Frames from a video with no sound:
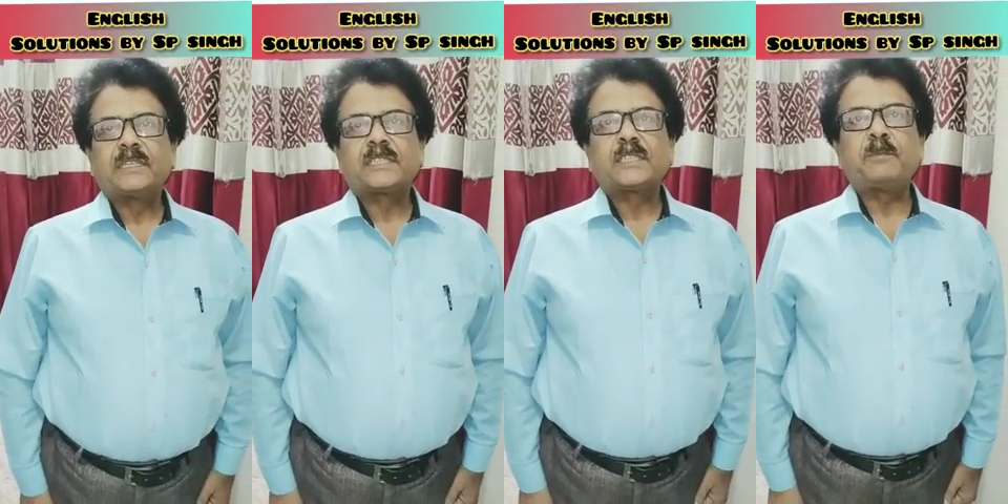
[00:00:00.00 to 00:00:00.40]

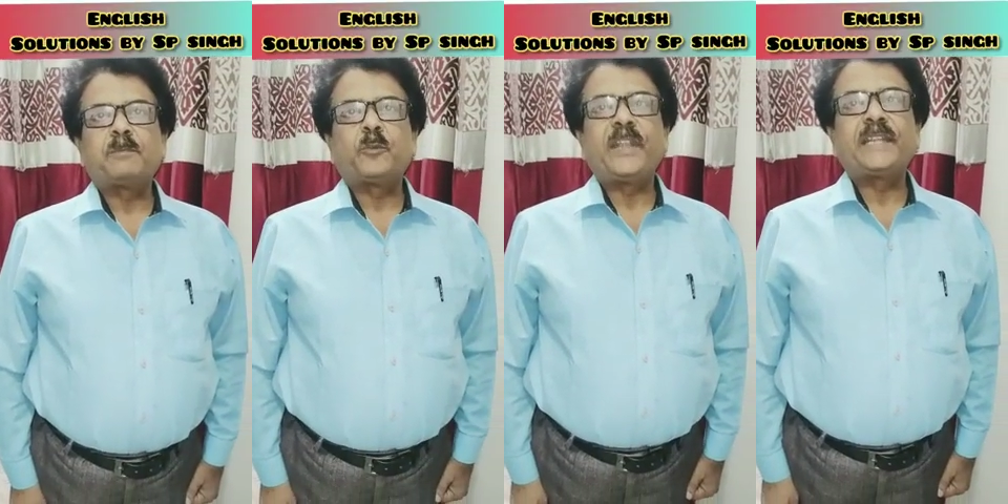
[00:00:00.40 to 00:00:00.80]

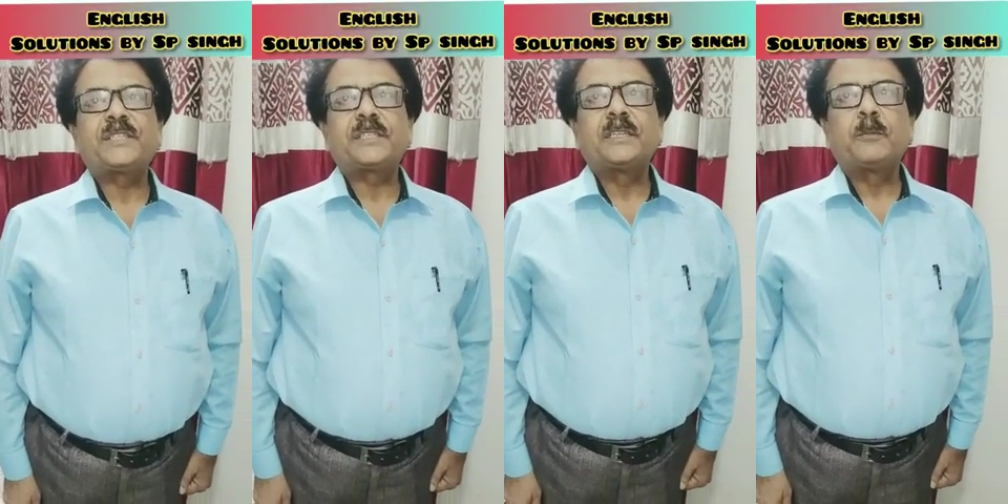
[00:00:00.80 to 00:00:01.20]
Some
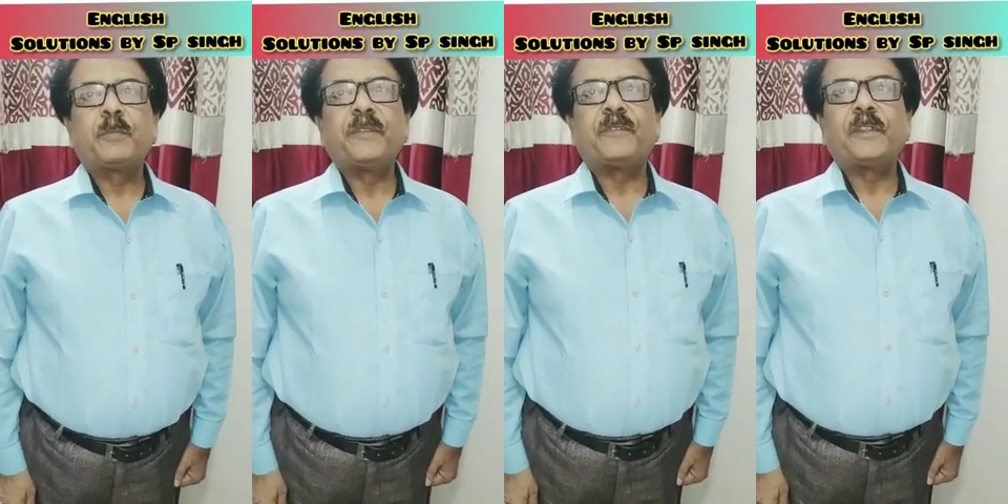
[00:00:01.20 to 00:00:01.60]
poets
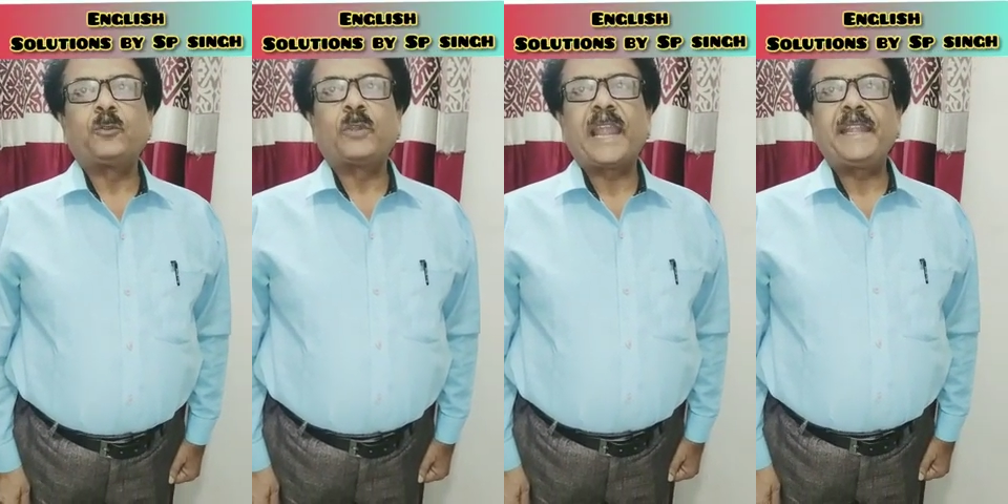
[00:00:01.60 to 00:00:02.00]
prefer
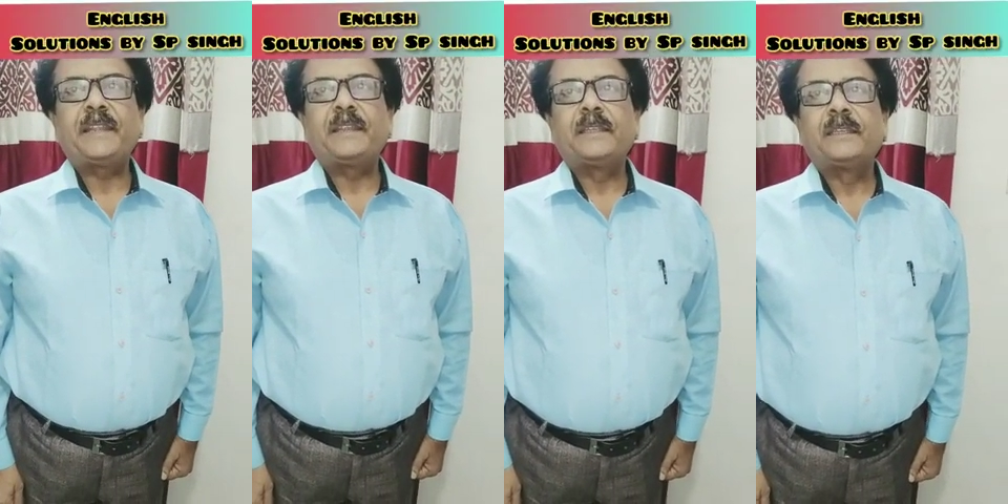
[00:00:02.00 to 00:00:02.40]
to
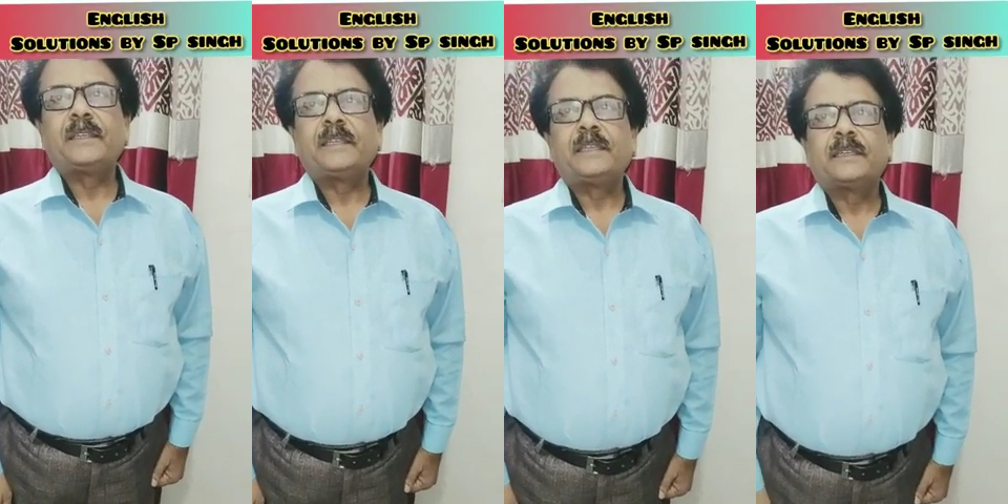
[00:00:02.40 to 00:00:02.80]
write
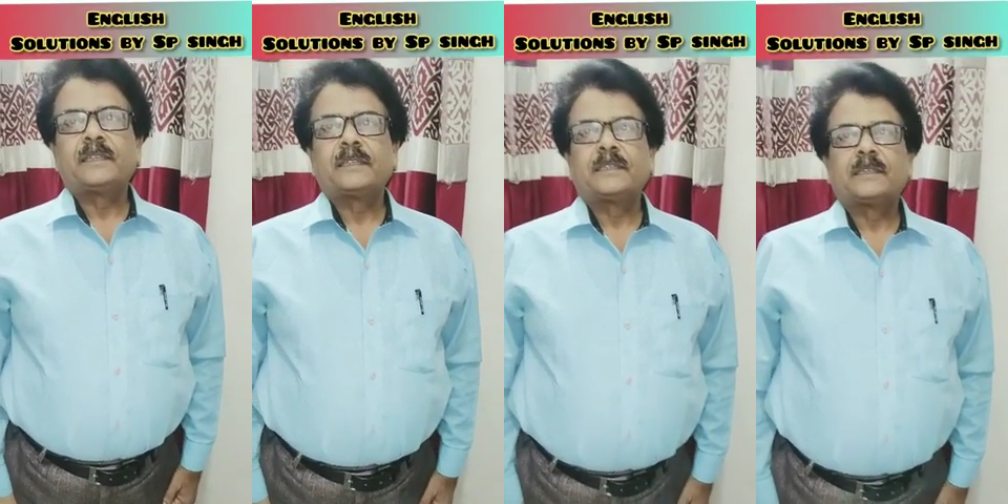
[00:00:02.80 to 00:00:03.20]

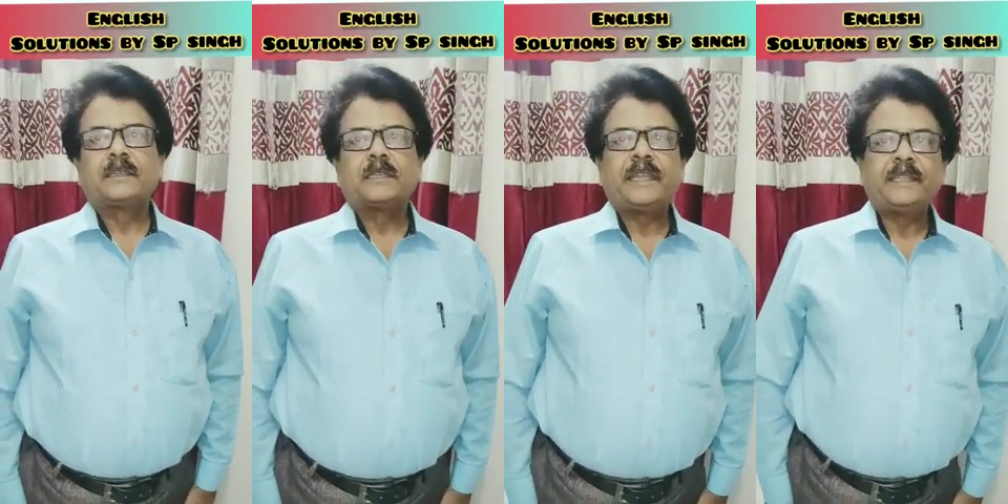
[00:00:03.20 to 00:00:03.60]

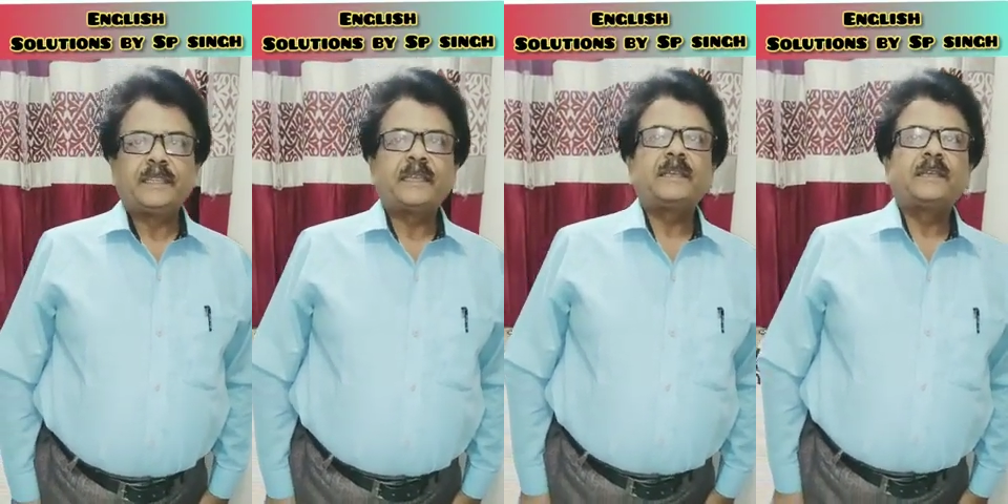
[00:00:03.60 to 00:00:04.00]
in
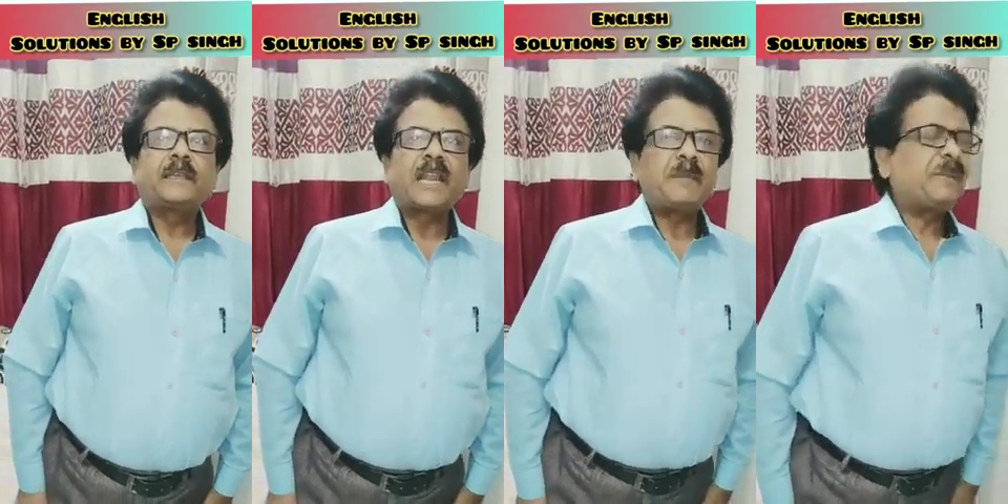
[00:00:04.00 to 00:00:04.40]
the
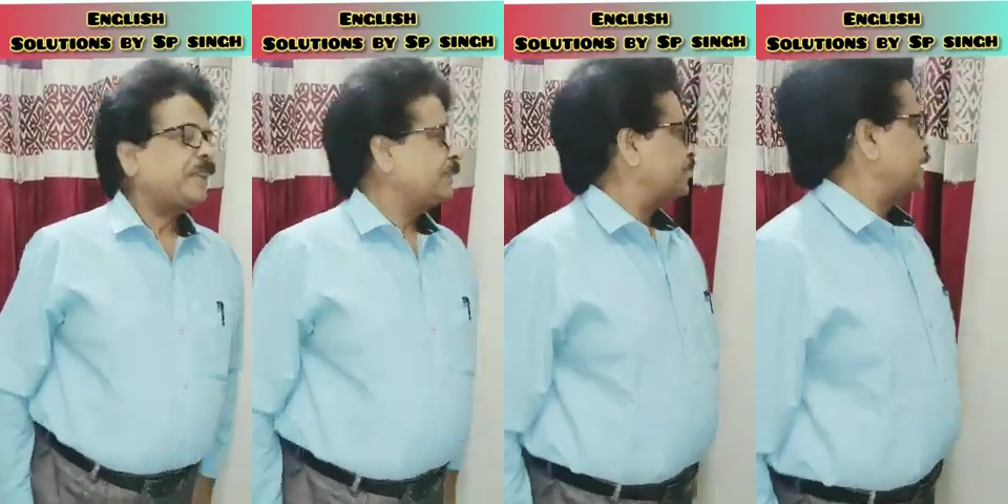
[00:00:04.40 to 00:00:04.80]
rhyming